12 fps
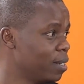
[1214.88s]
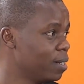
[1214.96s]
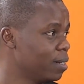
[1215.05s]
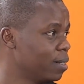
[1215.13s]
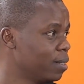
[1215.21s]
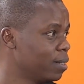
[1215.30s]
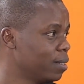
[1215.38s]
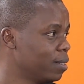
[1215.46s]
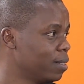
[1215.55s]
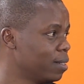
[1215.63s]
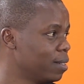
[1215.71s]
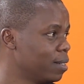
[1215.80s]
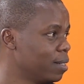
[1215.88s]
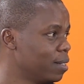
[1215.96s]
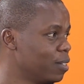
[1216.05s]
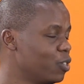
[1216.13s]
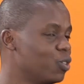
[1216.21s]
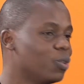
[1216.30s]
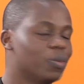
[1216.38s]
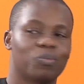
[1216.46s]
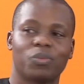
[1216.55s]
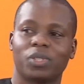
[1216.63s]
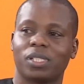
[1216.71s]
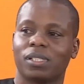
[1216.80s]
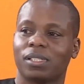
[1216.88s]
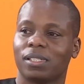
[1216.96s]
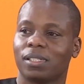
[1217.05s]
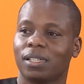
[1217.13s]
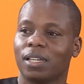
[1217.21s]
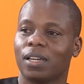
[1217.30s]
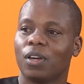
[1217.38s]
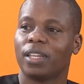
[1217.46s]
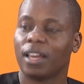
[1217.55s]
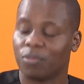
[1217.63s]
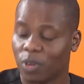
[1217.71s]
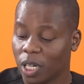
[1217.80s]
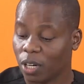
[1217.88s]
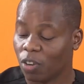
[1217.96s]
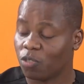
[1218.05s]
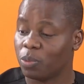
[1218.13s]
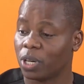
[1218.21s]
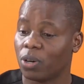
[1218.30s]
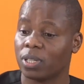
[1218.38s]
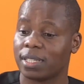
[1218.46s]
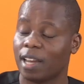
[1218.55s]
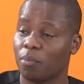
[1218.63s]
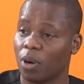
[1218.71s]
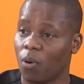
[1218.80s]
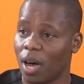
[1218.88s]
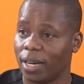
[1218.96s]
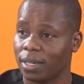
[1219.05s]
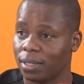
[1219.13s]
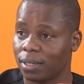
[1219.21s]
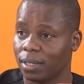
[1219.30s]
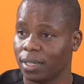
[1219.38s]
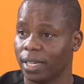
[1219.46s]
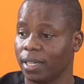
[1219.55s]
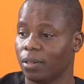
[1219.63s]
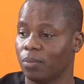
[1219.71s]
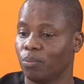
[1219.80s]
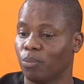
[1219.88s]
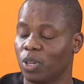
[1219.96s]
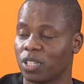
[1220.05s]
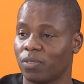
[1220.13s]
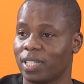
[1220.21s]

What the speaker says: And why had they fallen off? They're falling off because, number one, most of the